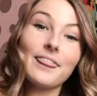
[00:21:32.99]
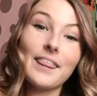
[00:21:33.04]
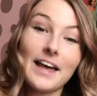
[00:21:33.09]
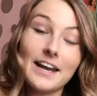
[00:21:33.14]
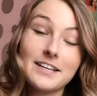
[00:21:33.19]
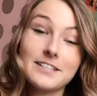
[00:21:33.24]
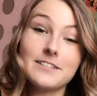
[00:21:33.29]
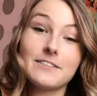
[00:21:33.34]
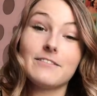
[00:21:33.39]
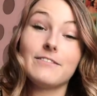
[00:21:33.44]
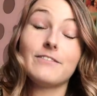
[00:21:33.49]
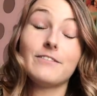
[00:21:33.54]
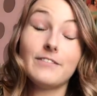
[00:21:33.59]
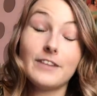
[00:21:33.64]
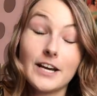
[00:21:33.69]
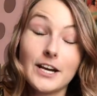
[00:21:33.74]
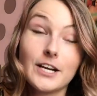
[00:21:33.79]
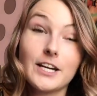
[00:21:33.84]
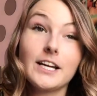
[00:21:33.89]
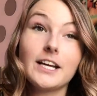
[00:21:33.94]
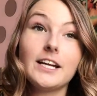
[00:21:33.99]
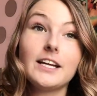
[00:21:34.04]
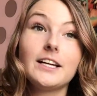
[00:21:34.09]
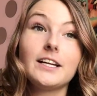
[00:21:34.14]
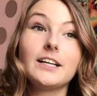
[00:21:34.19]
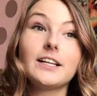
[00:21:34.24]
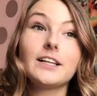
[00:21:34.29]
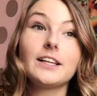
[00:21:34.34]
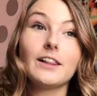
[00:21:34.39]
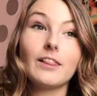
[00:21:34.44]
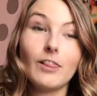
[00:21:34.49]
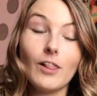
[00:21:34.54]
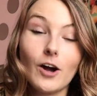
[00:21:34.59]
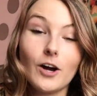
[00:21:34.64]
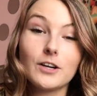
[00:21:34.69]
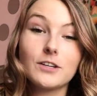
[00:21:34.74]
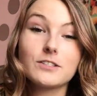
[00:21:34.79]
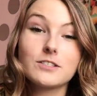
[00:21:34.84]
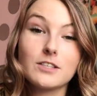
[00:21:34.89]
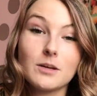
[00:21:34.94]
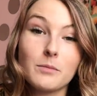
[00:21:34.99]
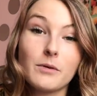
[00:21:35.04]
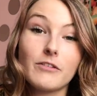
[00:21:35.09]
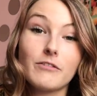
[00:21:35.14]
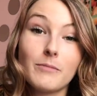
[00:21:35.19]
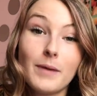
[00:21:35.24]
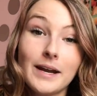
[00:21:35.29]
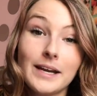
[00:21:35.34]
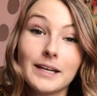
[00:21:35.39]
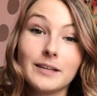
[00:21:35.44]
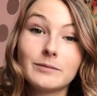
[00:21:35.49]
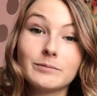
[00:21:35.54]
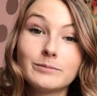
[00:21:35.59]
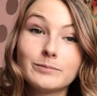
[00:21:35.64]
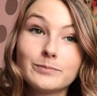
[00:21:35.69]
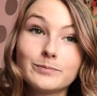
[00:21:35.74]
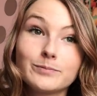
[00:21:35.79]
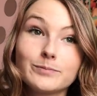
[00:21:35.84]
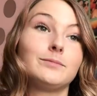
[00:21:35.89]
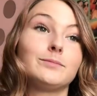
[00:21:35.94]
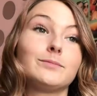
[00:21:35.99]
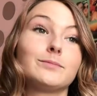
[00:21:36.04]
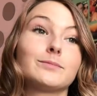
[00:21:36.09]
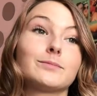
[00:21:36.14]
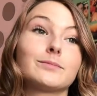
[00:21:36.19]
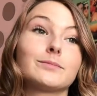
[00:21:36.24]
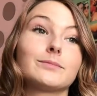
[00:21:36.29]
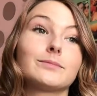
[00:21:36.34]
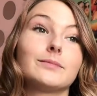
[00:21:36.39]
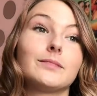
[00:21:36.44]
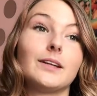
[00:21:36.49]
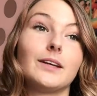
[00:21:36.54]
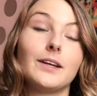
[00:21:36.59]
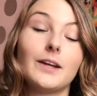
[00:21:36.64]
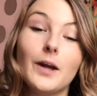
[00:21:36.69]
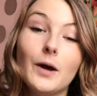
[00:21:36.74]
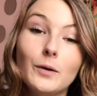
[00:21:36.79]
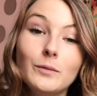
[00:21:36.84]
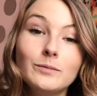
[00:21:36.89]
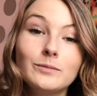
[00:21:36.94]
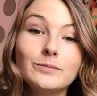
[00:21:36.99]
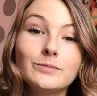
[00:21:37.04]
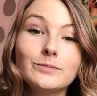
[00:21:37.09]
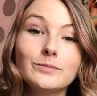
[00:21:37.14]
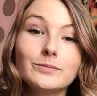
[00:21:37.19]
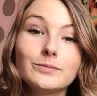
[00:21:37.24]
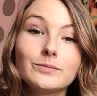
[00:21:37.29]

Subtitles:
That is a very large sum of money. You know? I